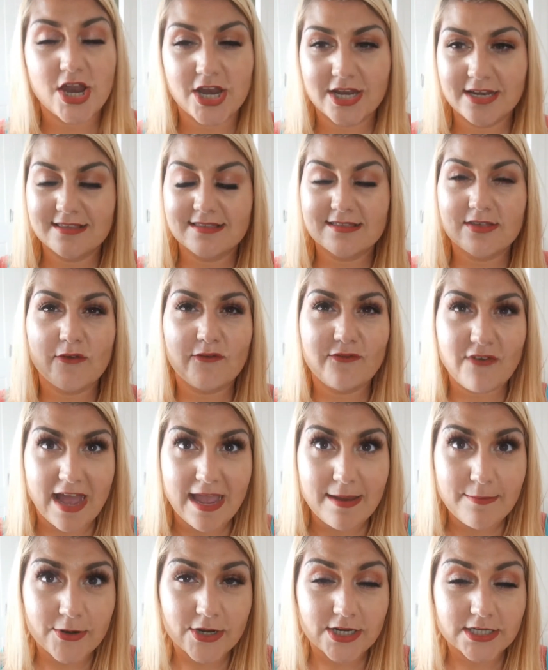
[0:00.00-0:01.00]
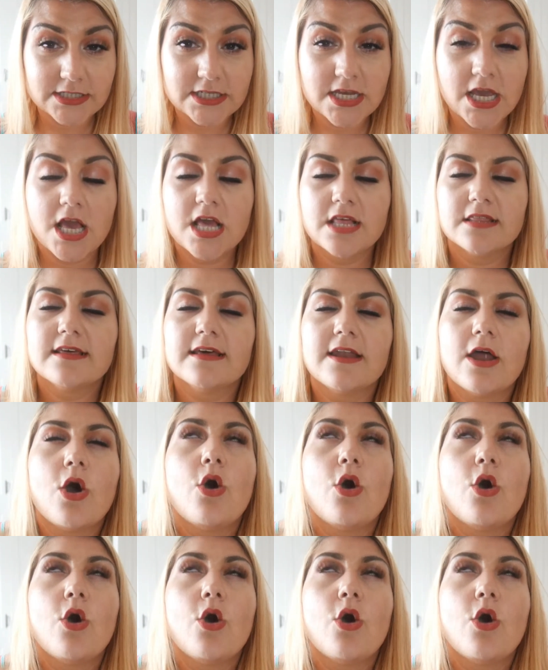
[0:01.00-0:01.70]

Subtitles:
and it's so vibrant that,